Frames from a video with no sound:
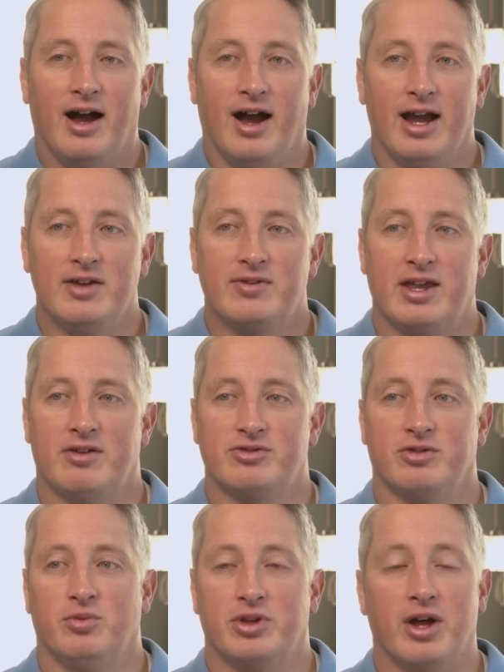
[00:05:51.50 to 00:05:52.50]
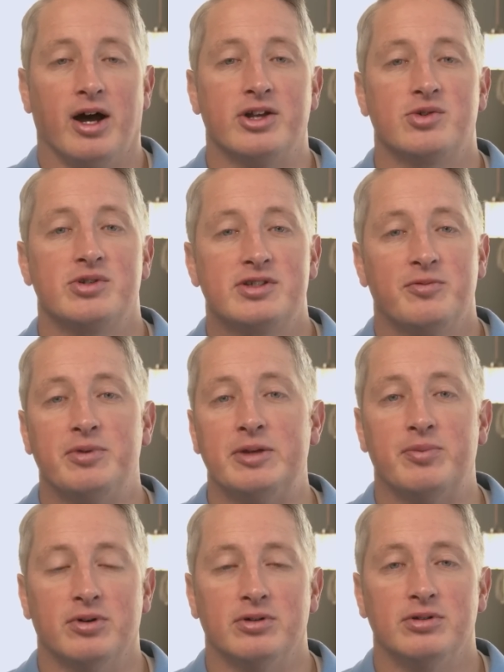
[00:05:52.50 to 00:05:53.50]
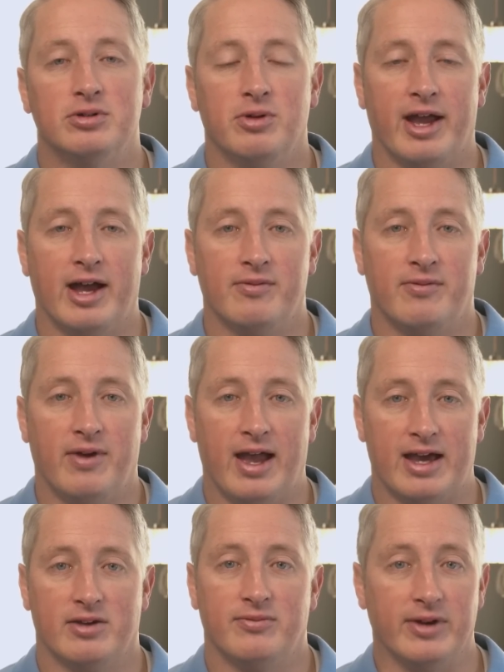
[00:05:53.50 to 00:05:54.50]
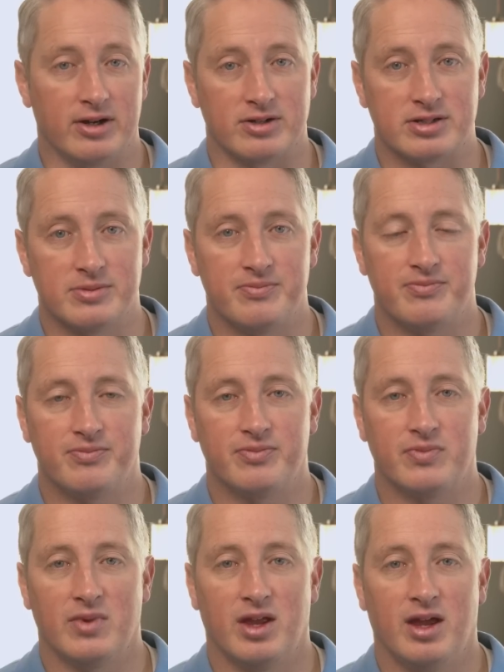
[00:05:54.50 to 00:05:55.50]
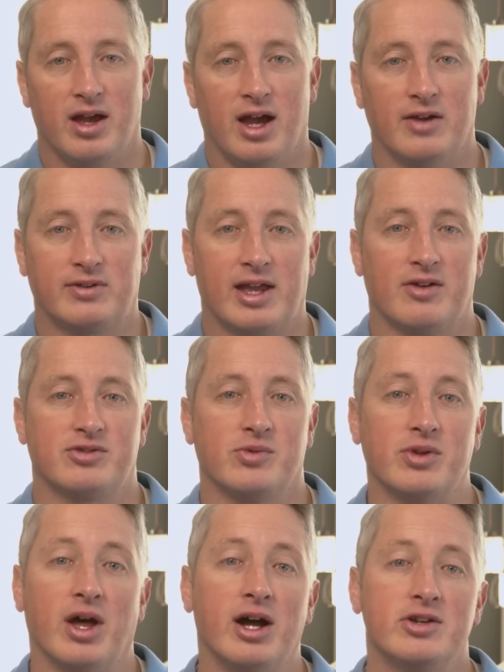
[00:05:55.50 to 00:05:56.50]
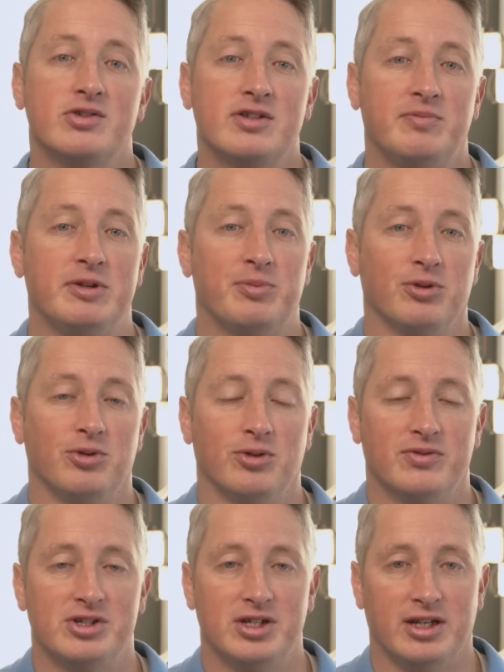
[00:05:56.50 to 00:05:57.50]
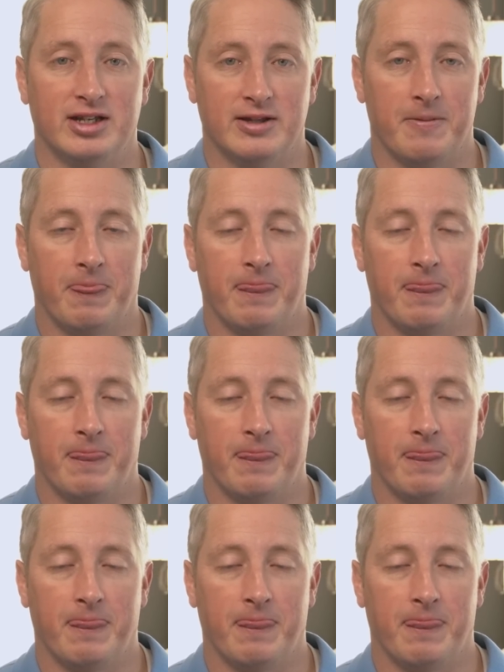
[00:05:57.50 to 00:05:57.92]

I've counseled with hundreds of people who have had affairs. I've counseled with hundreds of people who have cheated.